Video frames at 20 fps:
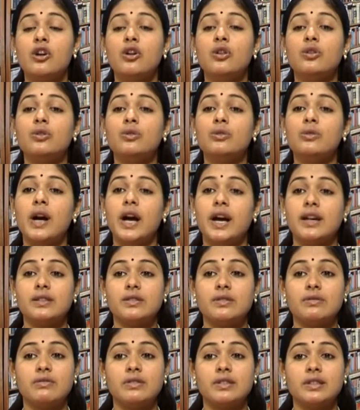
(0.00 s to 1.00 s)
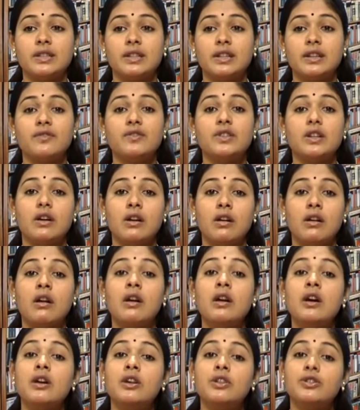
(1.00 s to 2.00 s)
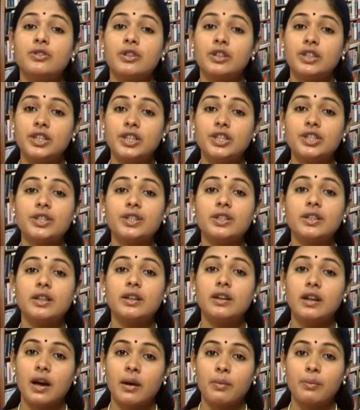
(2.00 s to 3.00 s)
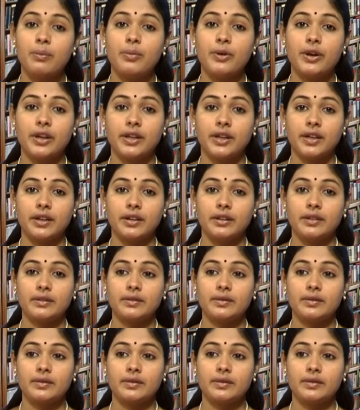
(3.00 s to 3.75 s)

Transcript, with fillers: who has received a traditional upbringing.